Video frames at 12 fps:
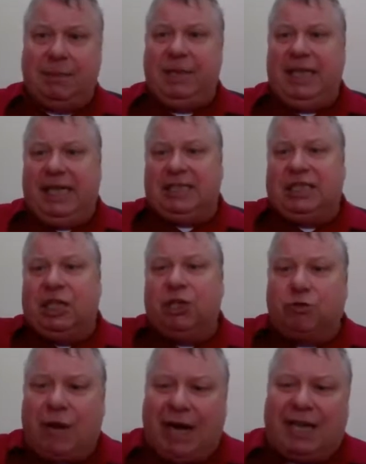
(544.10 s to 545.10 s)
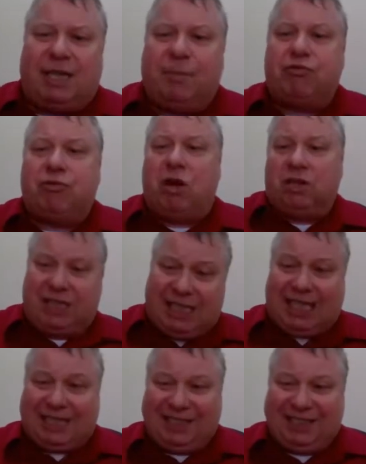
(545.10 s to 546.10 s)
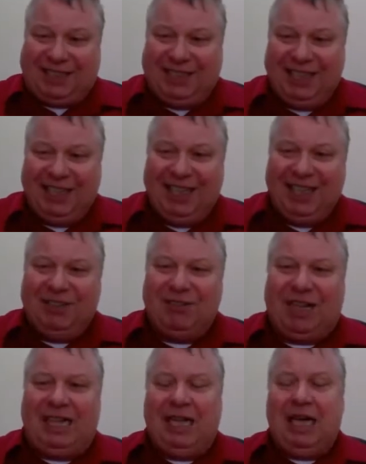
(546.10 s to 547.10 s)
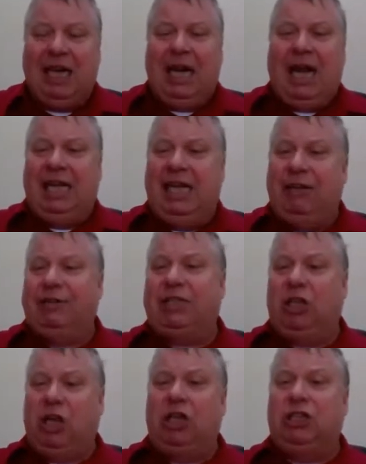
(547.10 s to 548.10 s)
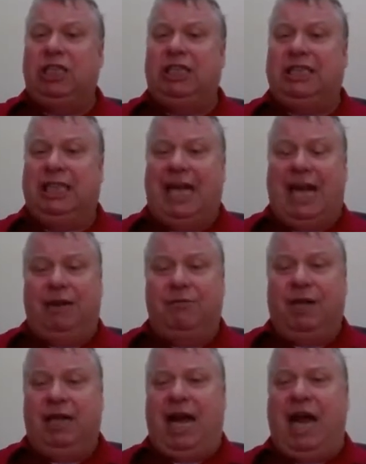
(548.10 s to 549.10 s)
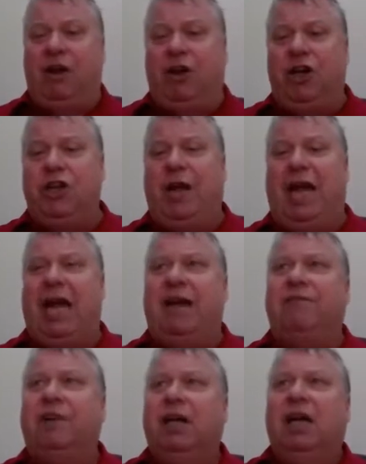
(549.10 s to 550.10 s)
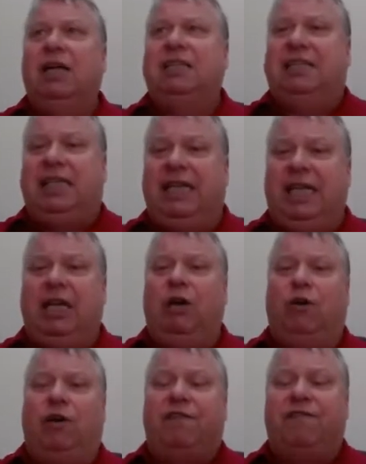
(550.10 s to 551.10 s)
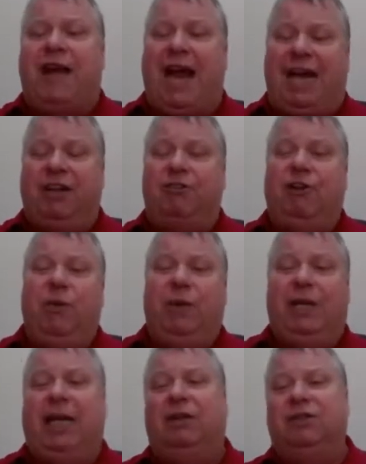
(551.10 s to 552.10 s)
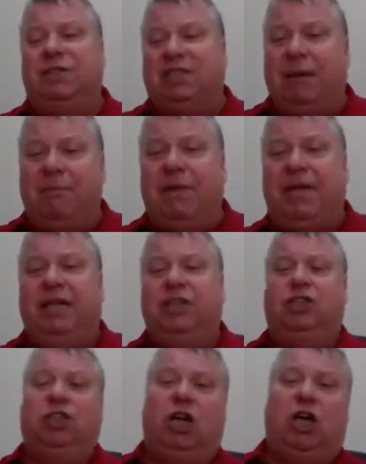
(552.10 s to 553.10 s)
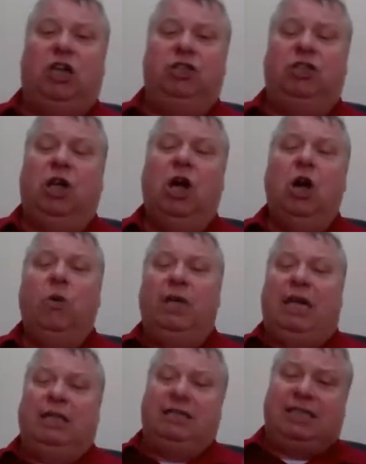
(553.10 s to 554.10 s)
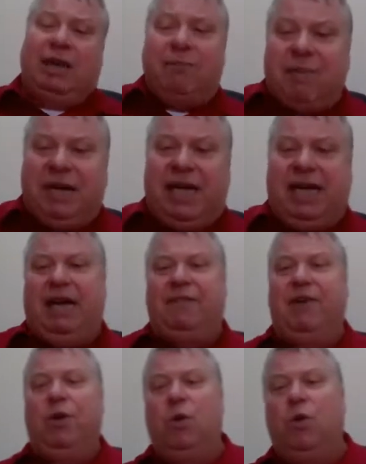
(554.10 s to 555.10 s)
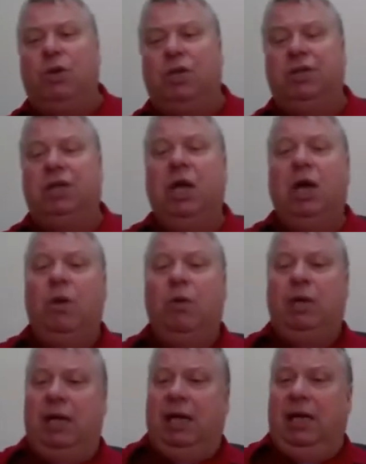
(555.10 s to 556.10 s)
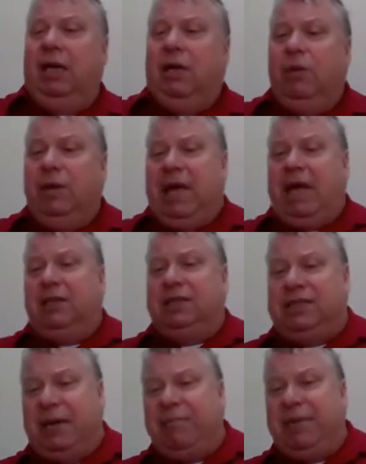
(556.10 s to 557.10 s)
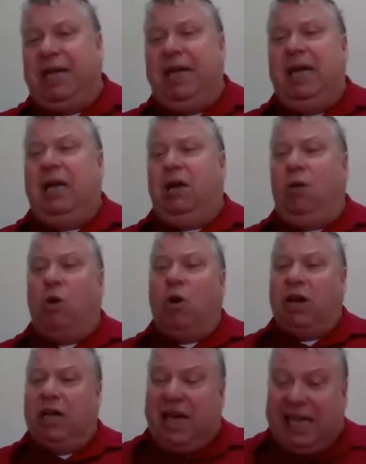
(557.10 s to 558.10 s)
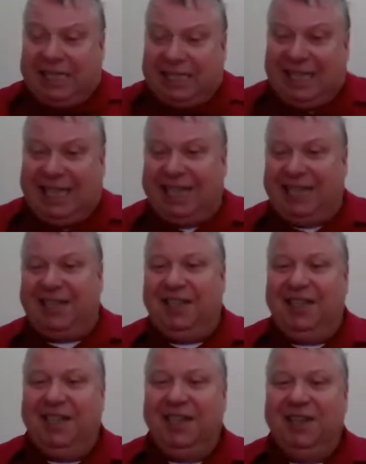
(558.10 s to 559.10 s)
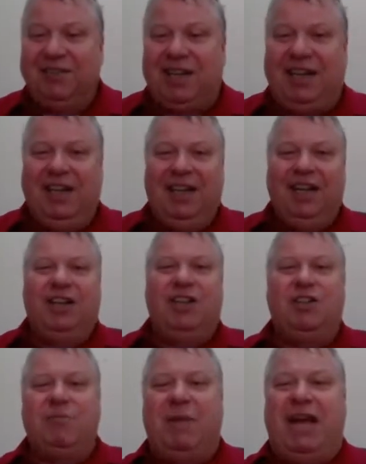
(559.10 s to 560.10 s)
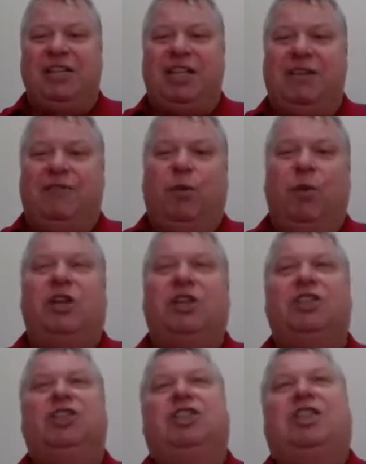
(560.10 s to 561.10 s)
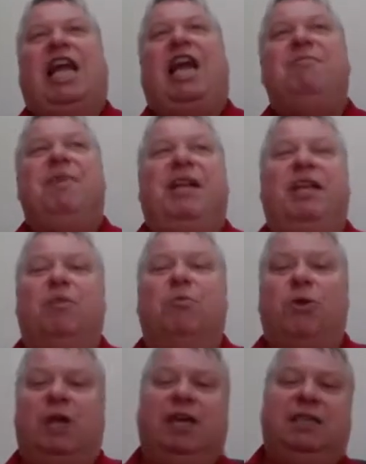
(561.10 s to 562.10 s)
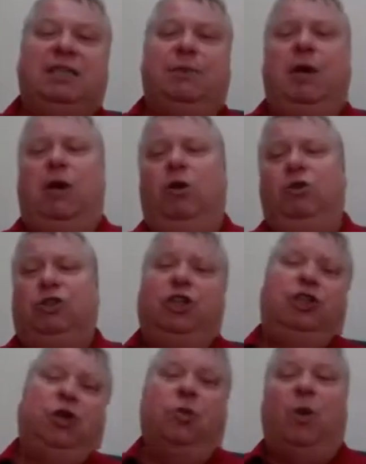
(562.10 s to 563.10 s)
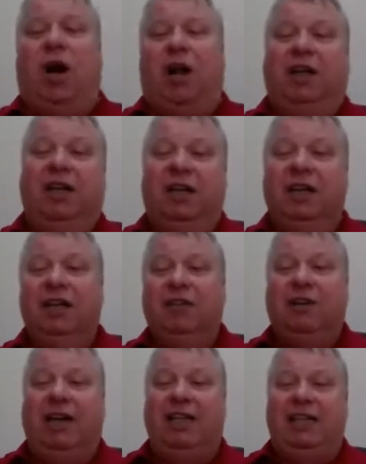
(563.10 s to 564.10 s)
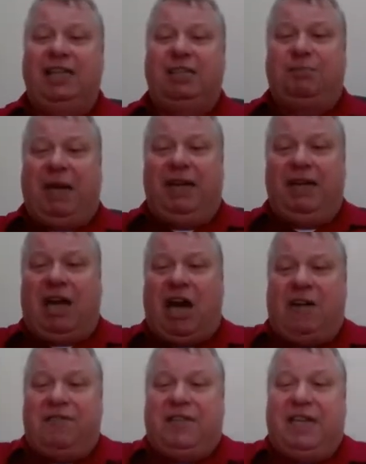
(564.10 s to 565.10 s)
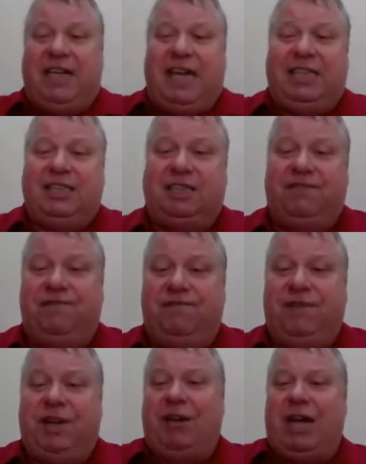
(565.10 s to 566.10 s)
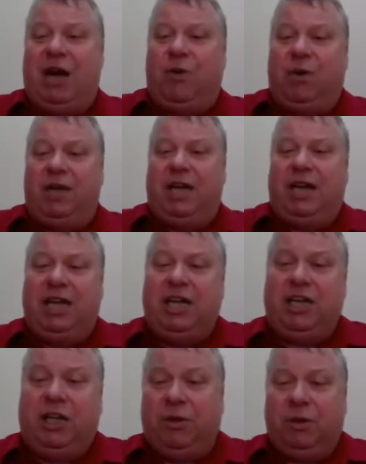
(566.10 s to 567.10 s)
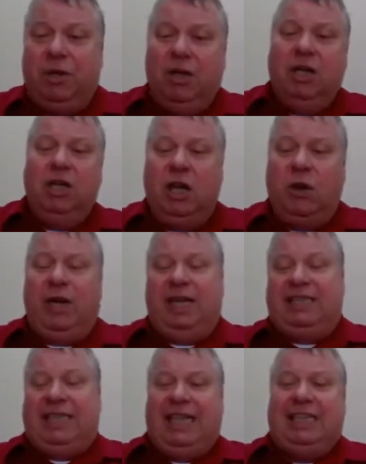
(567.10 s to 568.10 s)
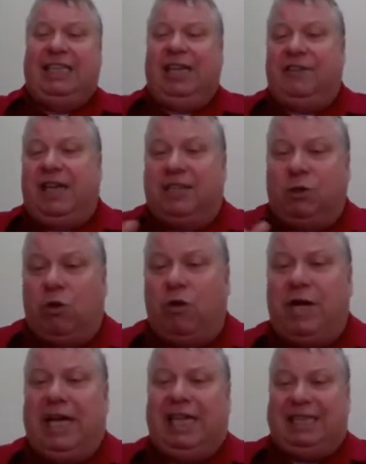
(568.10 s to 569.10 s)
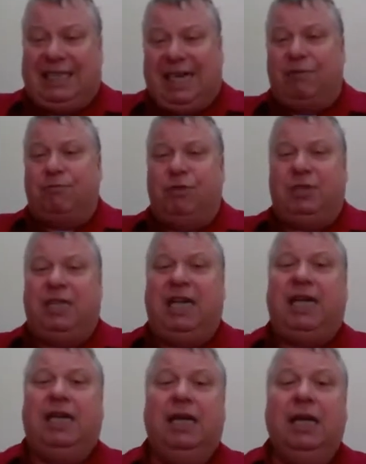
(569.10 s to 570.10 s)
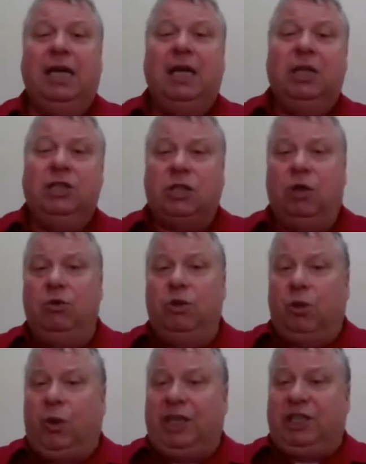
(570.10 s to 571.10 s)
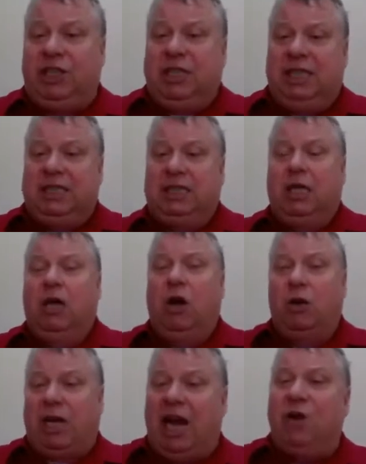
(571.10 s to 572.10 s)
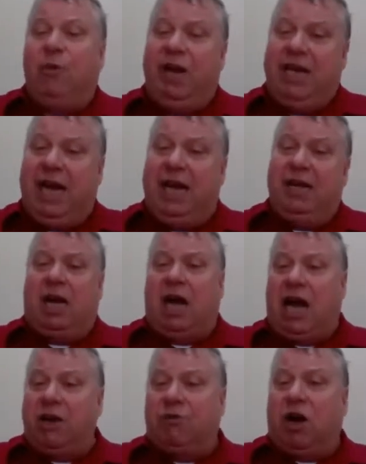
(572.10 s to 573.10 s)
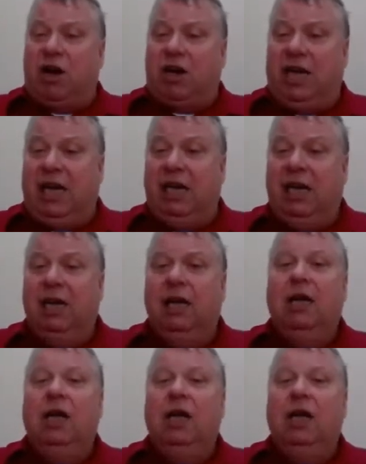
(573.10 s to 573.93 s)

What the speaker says: Somebody needs to direct the process, right? And there is a logic to that, right? How could you have a city or a factory without somebody in charge, without somebody giving orders, without somebody organizing it, right? Could you imagine if the workers just came in the morning and said, well, who's going to do what, right? They'd spend half the day just figuring out what they're going to do. No, it's easier if there's already a set routine. So the question is, okay, we need a hierarchy.